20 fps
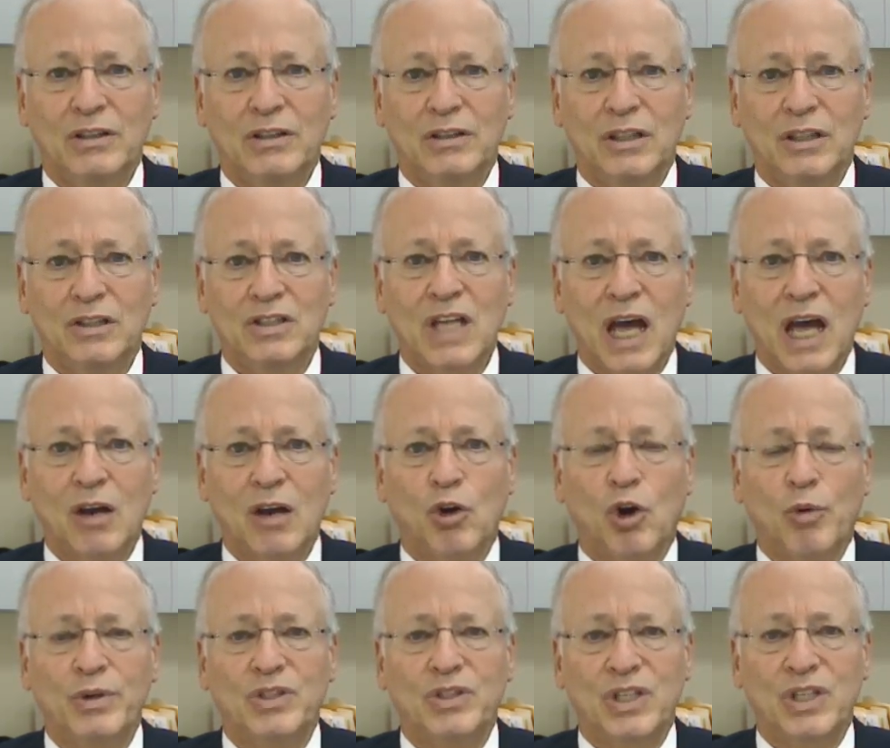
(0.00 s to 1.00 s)
does not
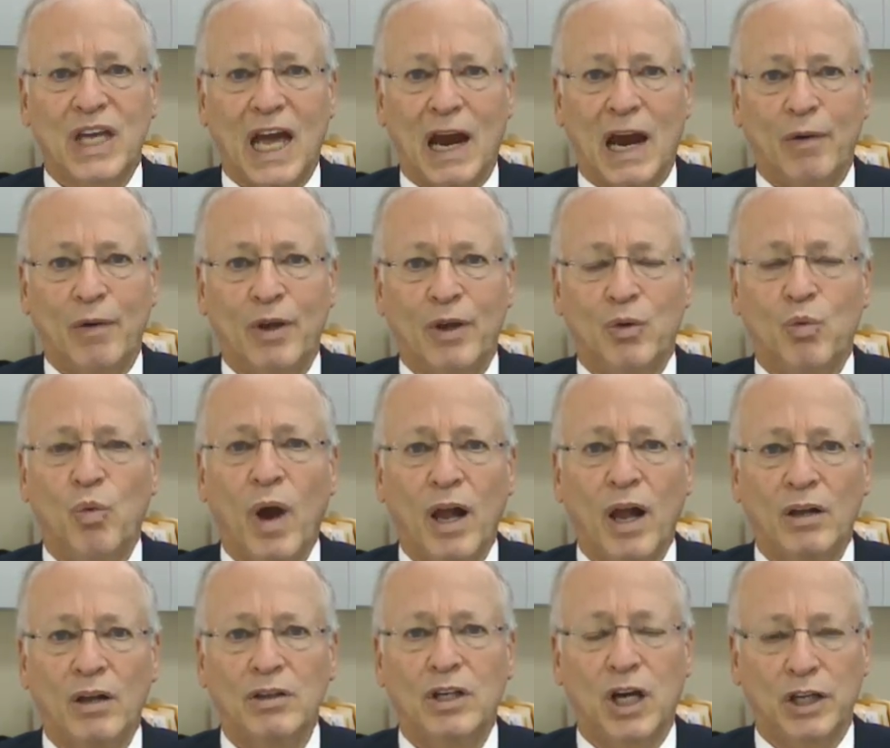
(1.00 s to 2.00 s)
always carry
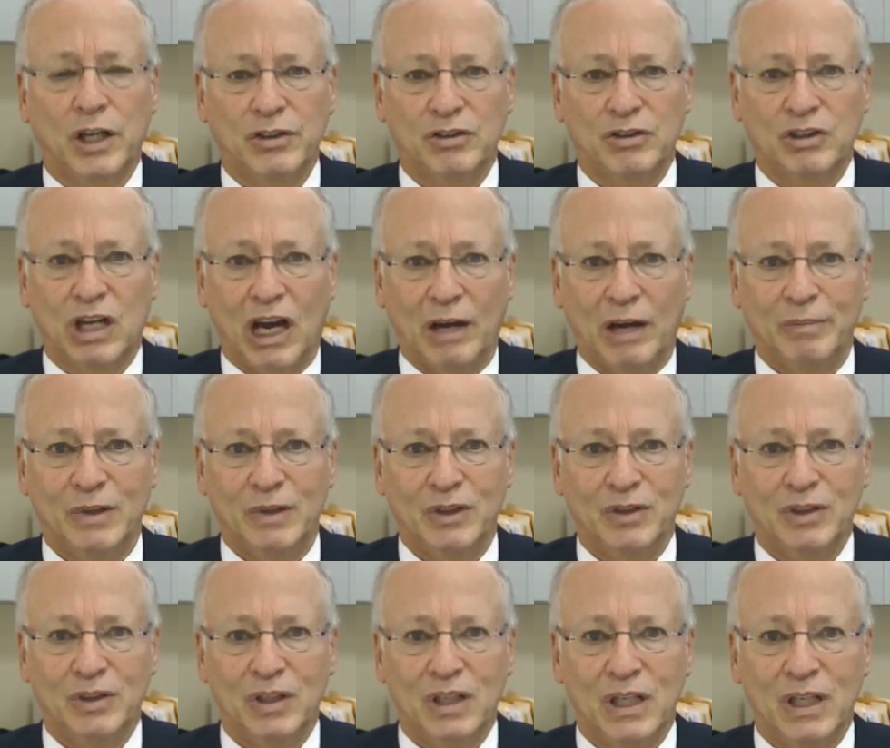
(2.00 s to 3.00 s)
well-cut
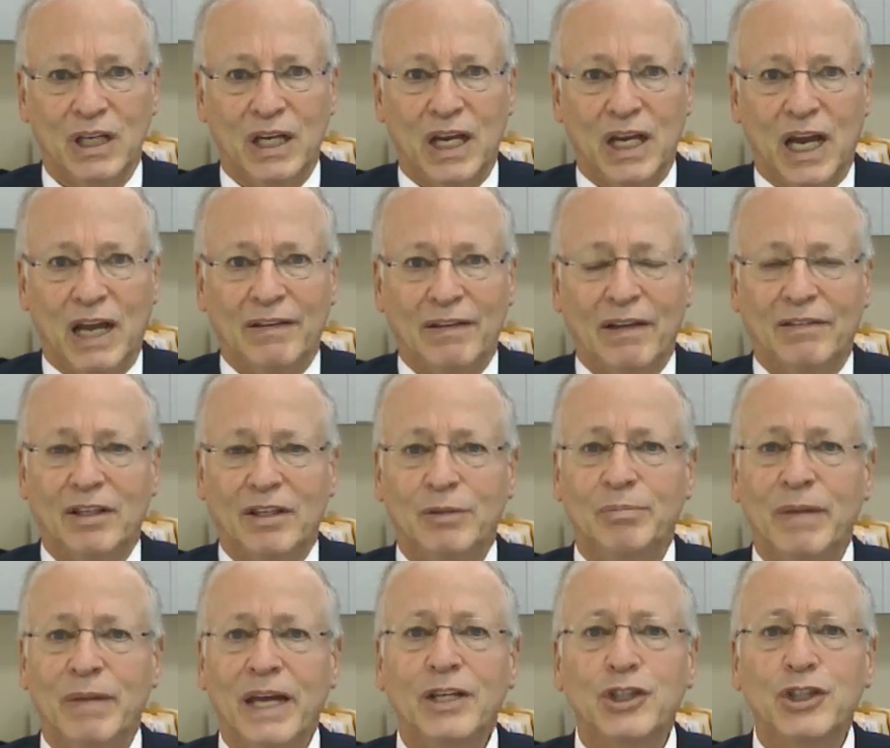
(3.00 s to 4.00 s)
diamonds, and that the
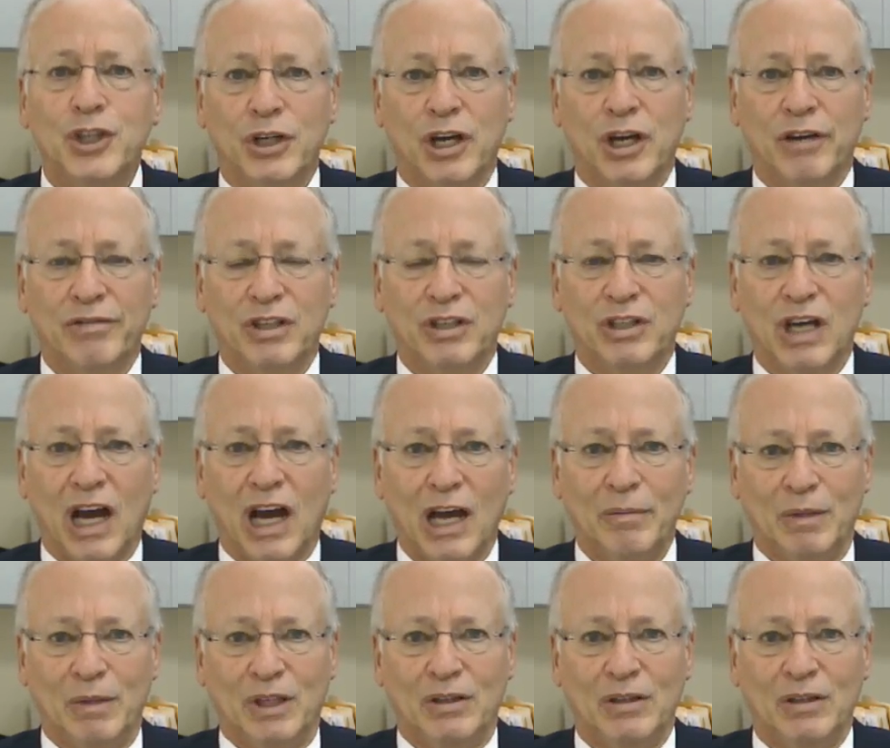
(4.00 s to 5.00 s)
dimension of the
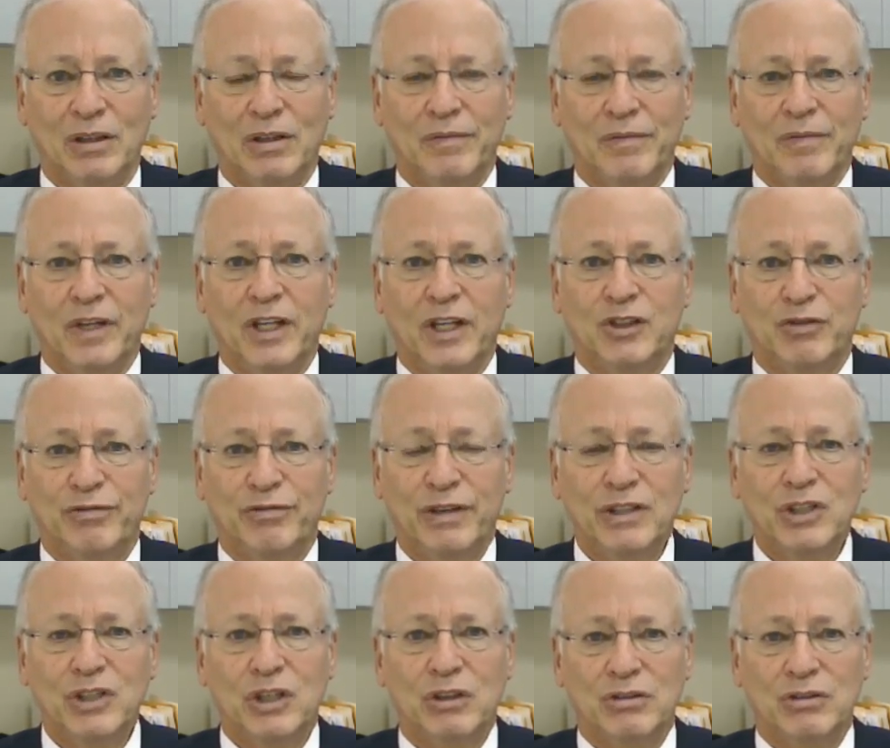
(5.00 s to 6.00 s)
diamond, its
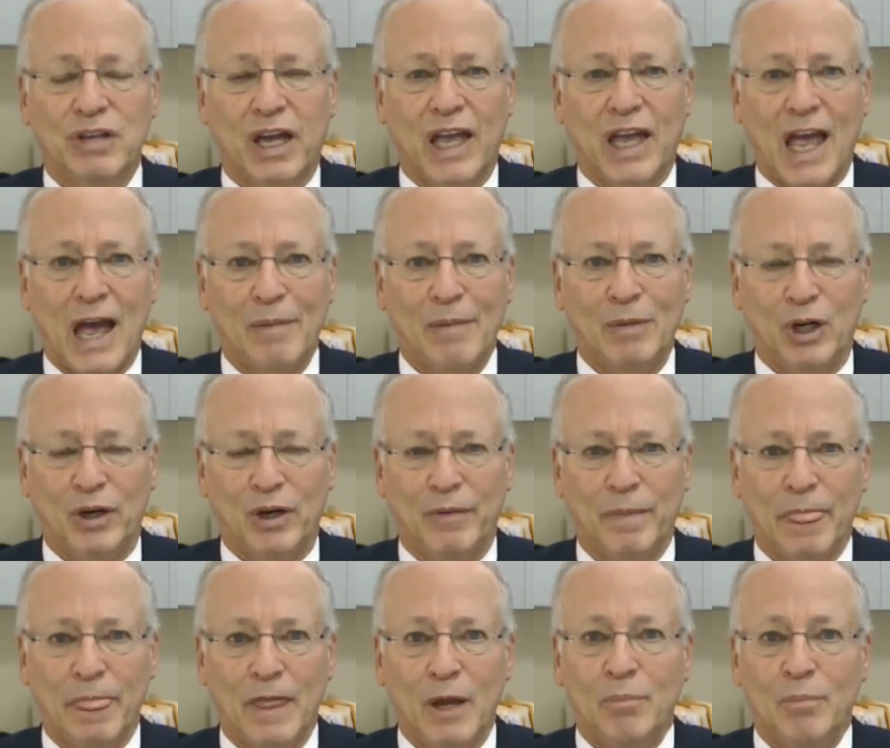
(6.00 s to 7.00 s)
physical diameter,
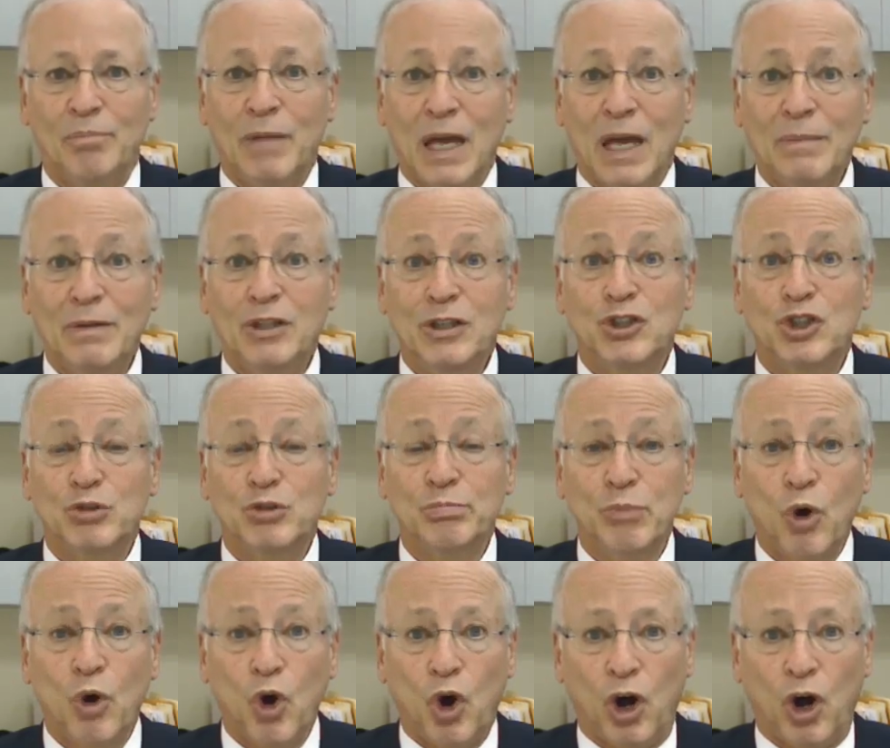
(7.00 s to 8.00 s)
may be
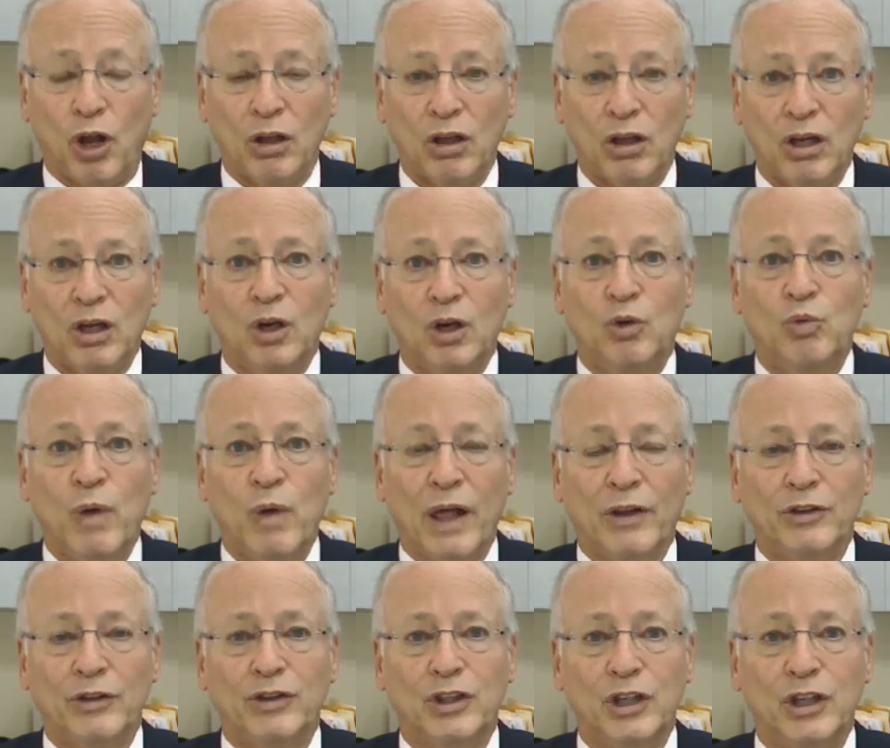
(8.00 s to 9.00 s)
small
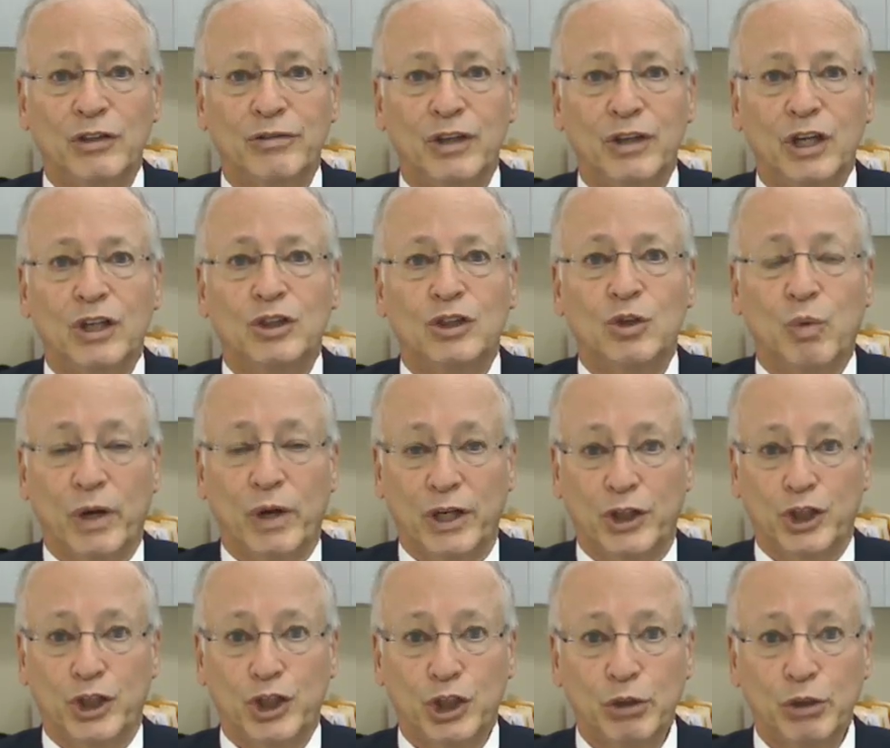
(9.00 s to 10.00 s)
relative to what it
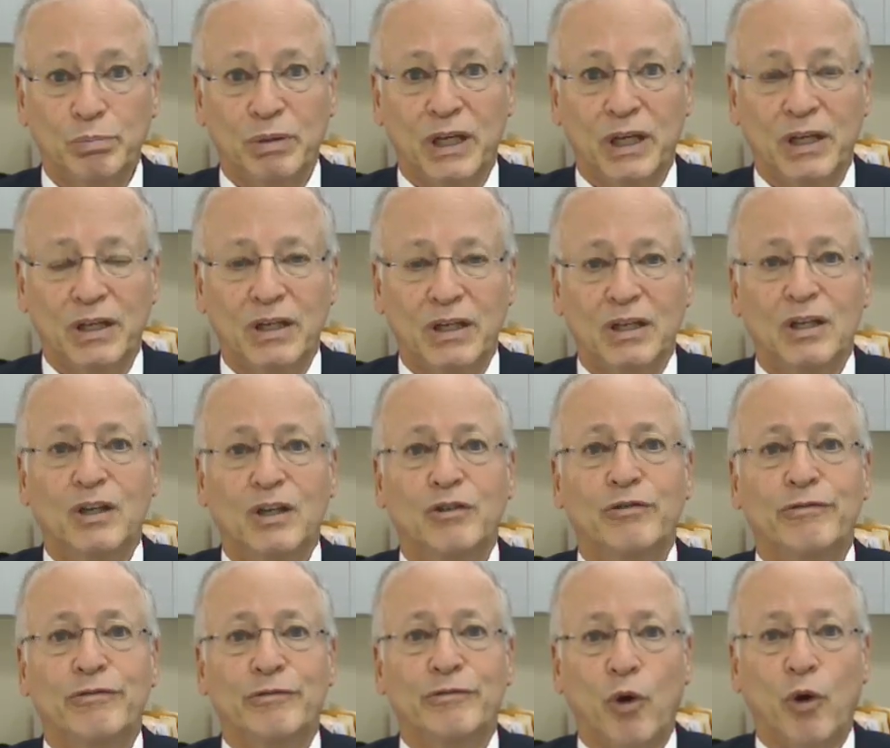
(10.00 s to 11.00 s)
should be
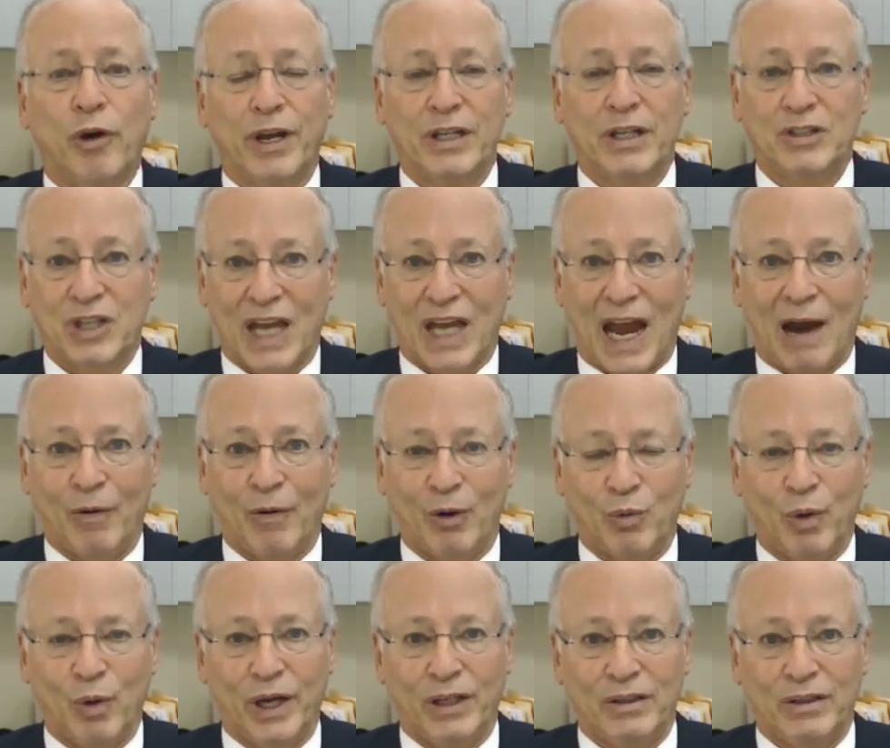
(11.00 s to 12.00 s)
for its carat
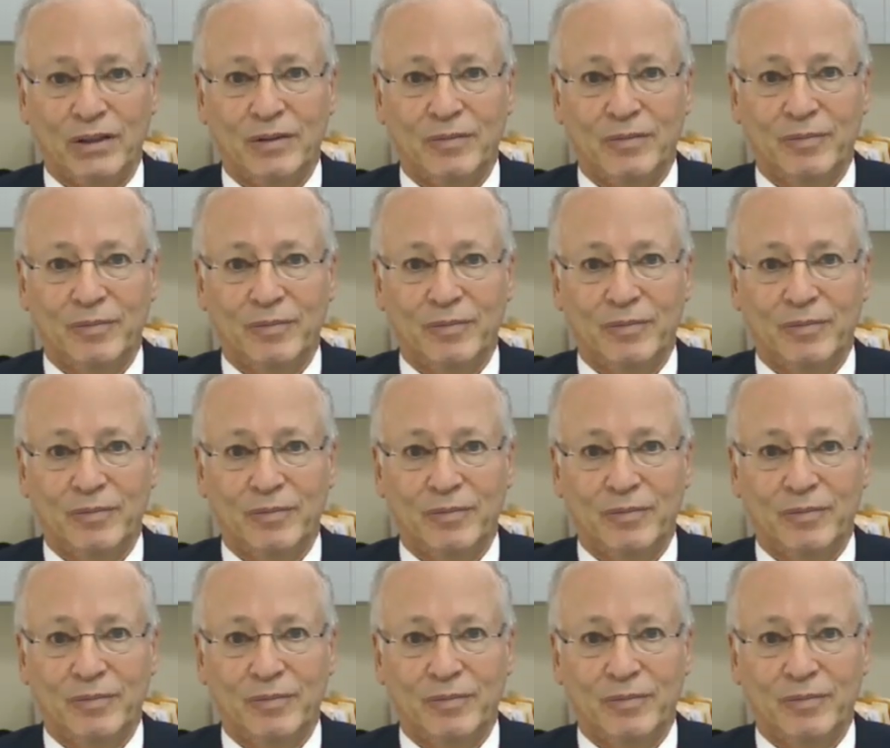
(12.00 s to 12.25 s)
weight.